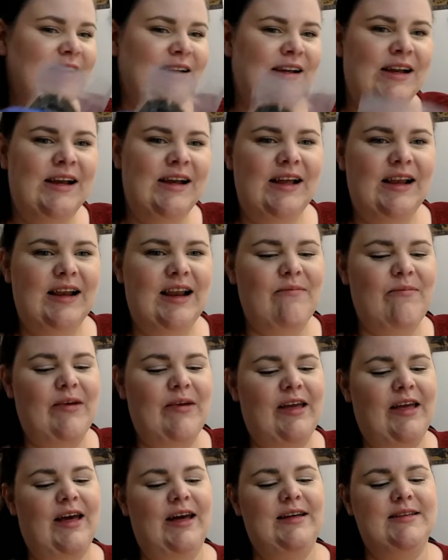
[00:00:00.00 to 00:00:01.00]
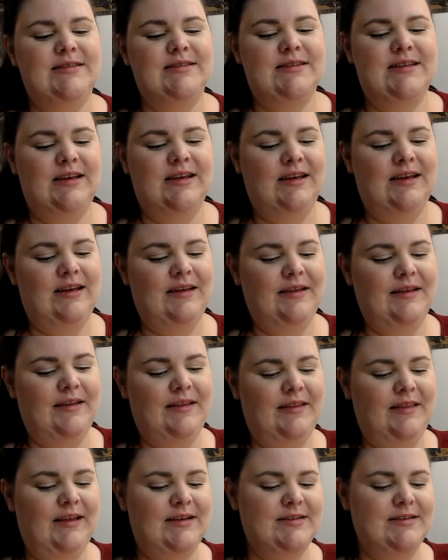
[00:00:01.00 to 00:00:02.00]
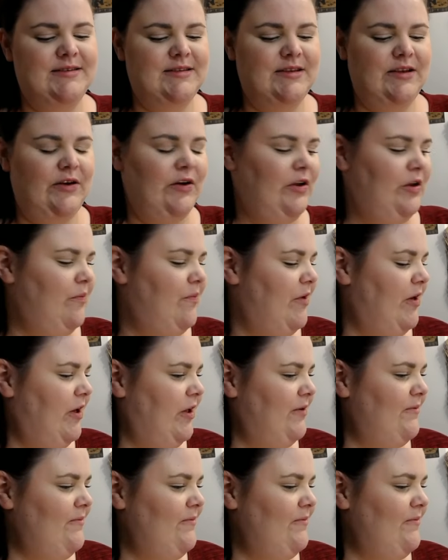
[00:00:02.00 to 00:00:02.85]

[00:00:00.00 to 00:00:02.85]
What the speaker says: Let me get this open.